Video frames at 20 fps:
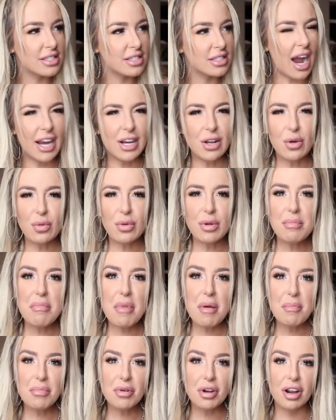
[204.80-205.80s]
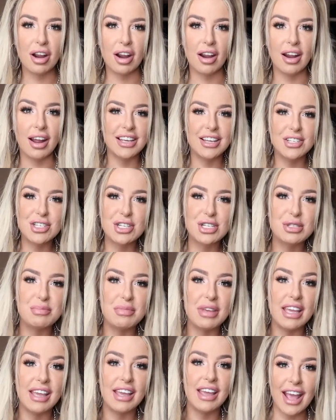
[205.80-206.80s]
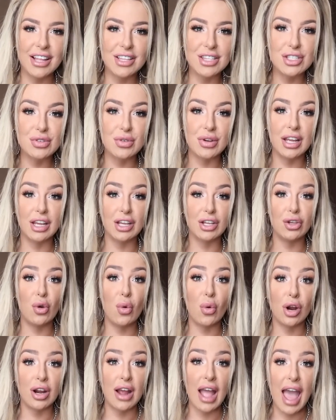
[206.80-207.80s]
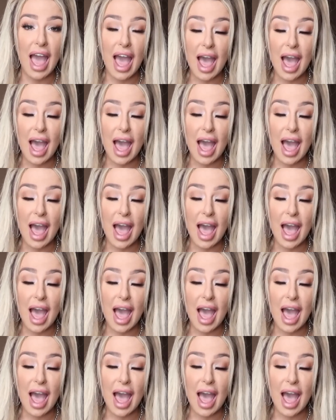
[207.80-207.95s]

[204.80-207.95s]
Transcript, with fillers: response to the whole drama is what has complicated things.